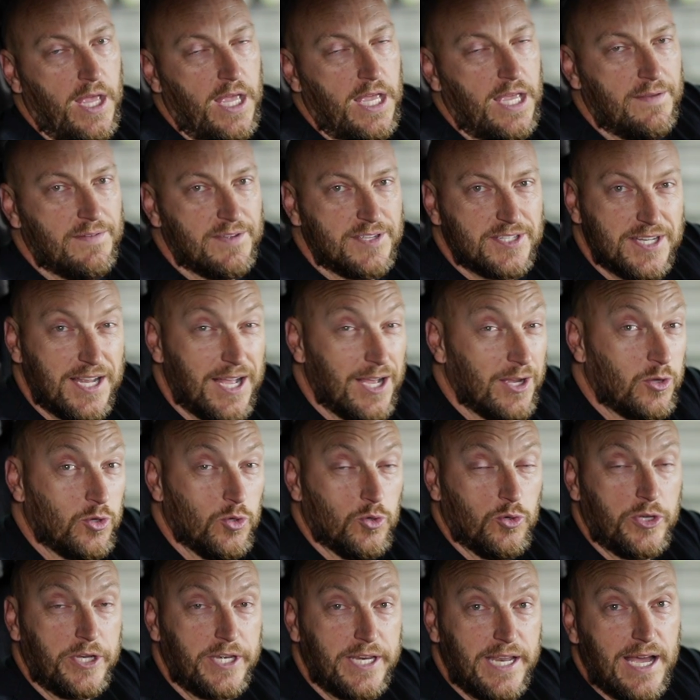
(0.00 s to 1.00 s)
if it's not
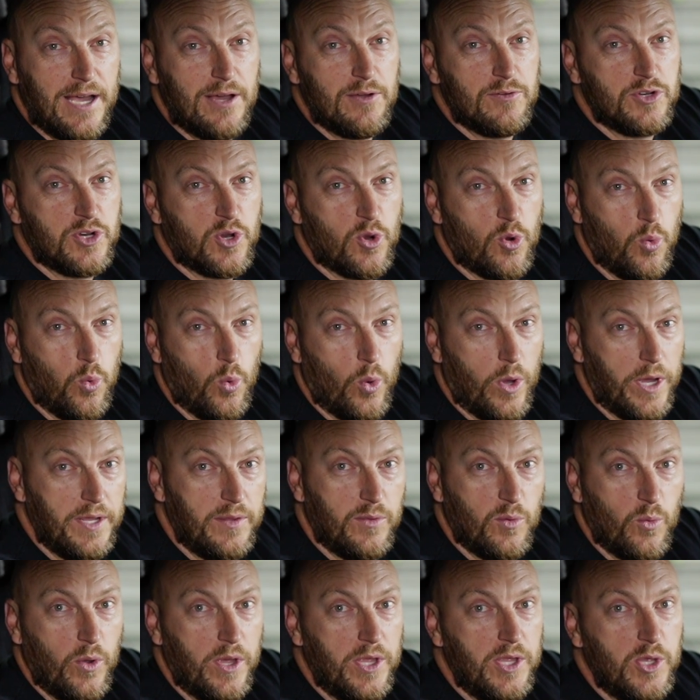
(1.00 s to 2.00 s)
cooling down quite
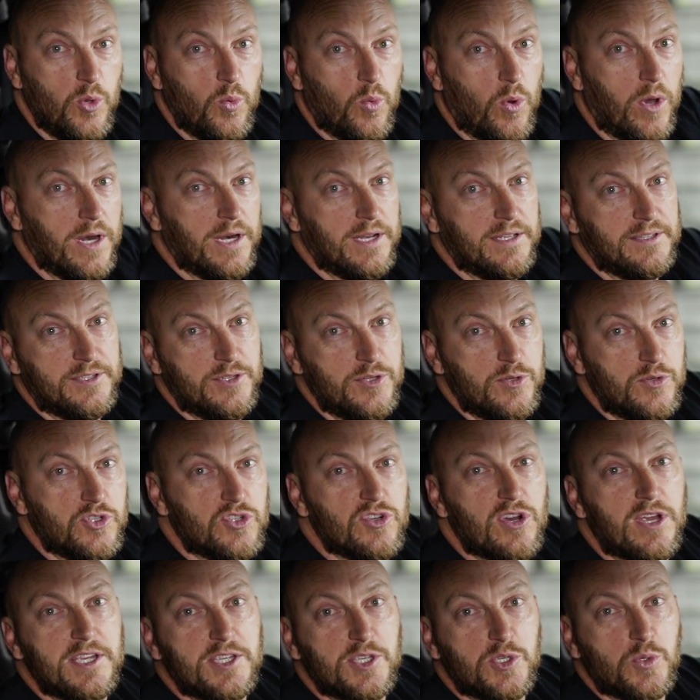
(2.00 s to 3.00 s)
the way you want it to,
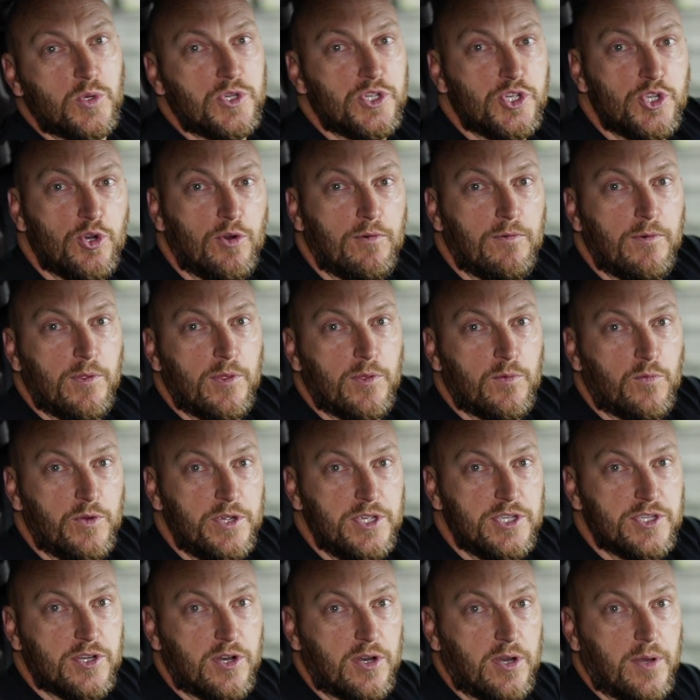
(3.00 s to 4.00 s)
try switching over to the
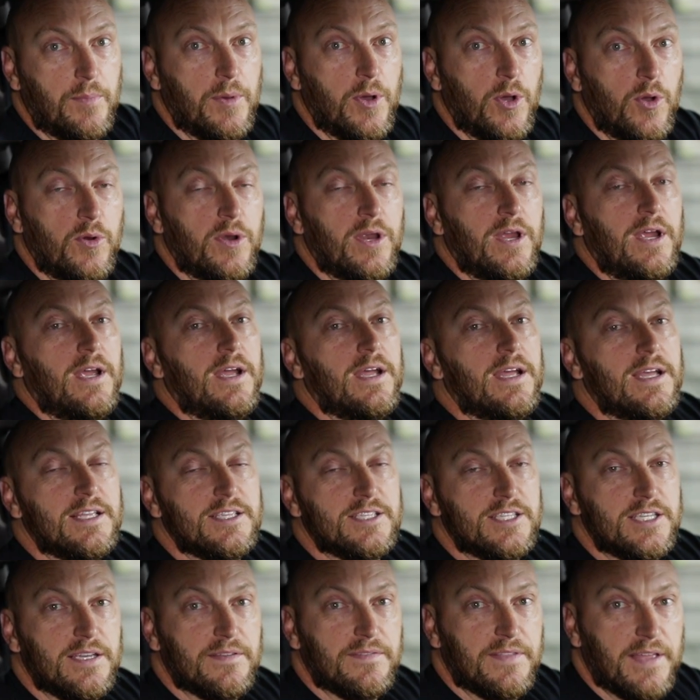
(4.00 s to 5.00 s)
recirc mode and
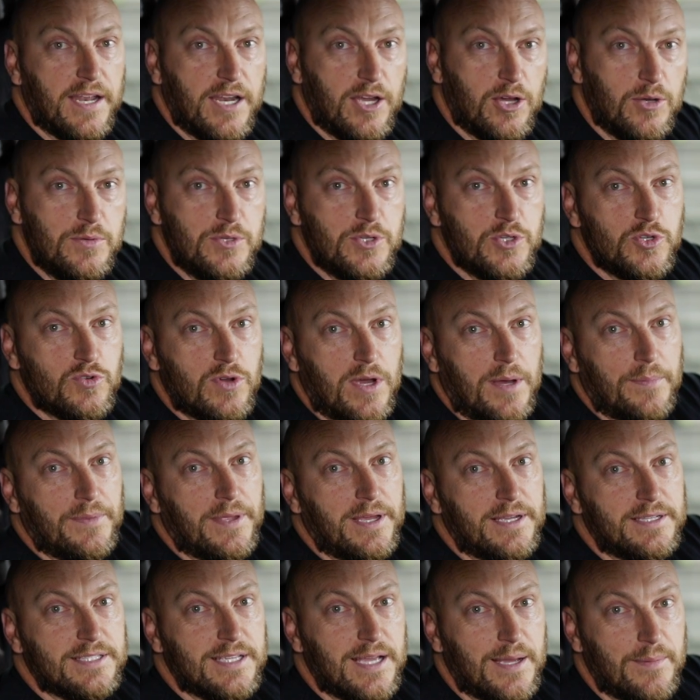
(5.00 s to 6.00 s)
see if that helps you drop
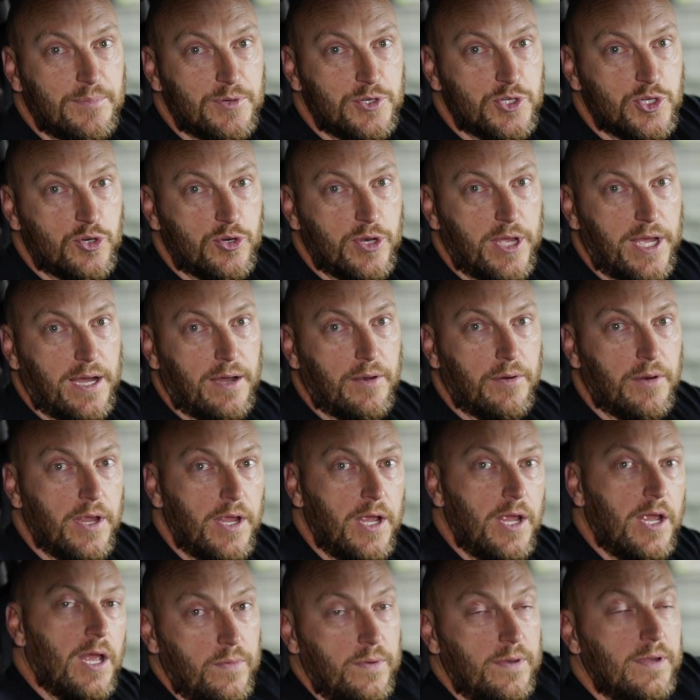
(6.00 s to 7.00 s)
that temperature down.
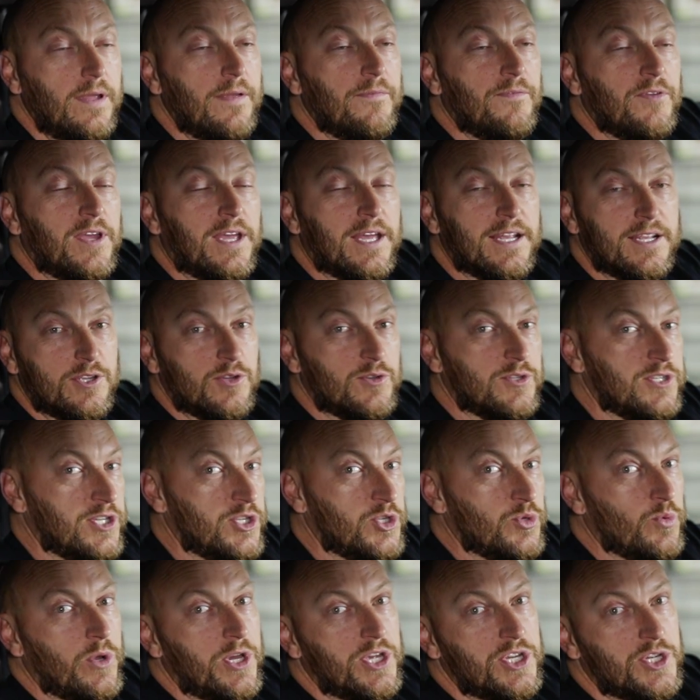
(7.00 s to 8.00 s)
If you get into a
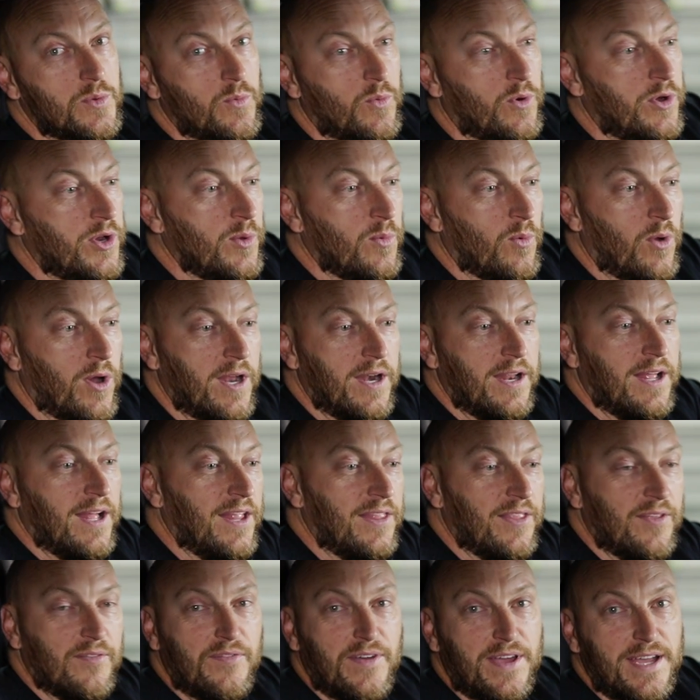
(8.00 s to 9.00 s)
situation where you want it
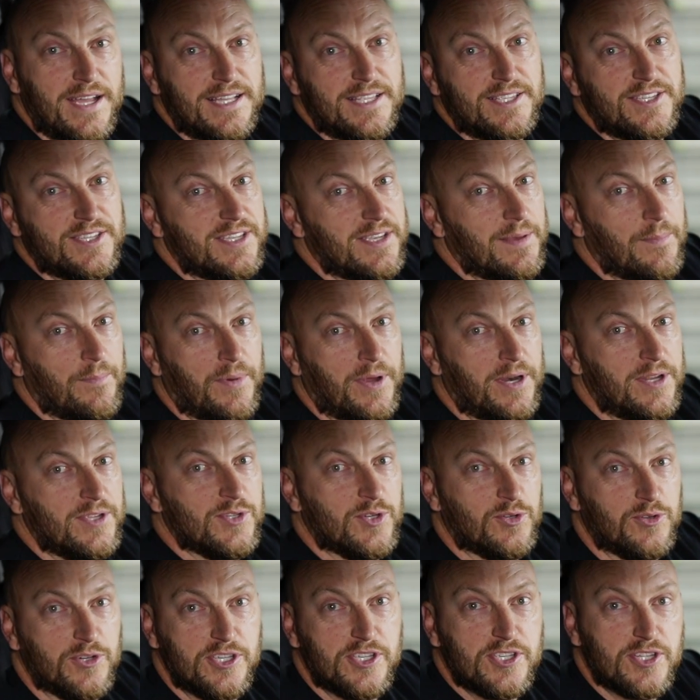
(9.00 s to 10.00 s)
on the vents, but it's
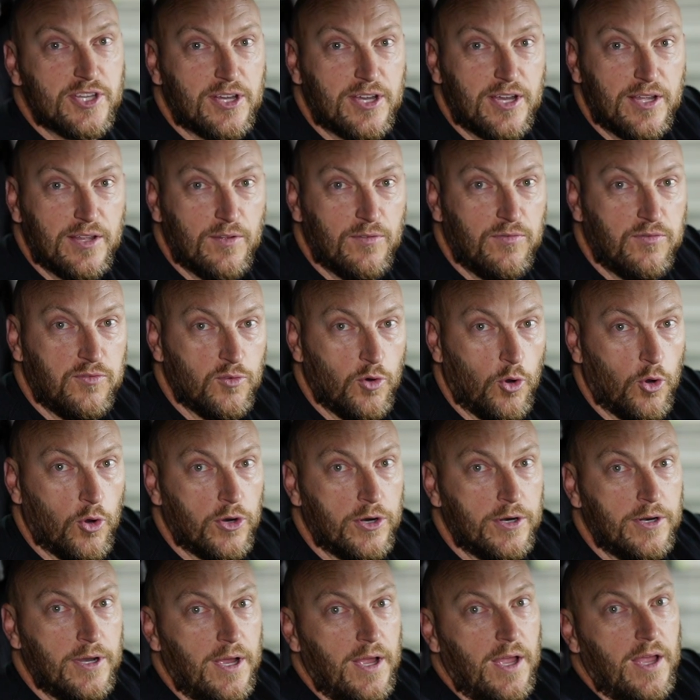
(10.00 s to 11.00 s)
always stuck on the
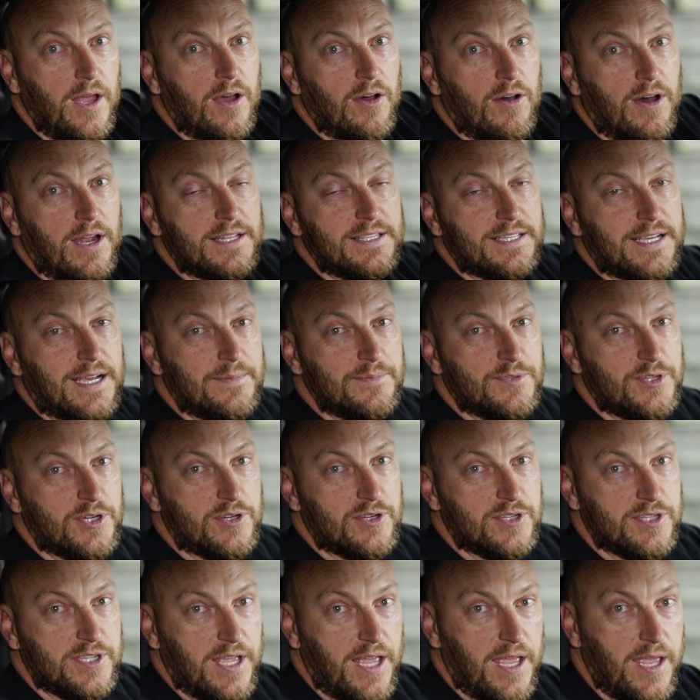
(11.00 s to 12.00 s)
floor, a lot of times
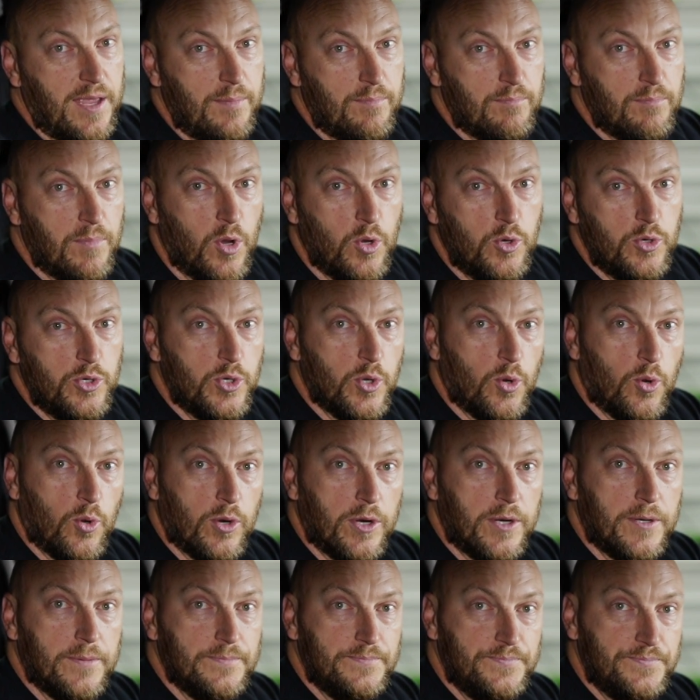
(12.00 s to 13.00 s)
there's a mode
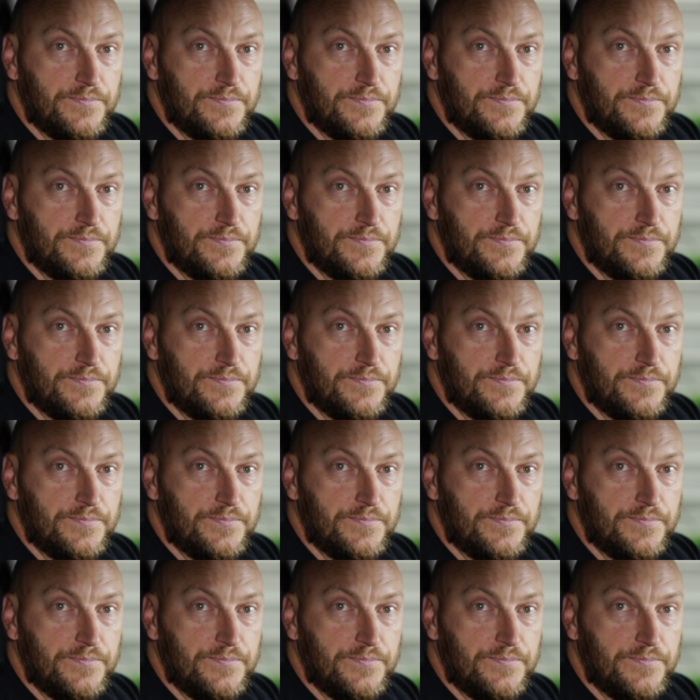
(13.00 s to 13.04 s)
door,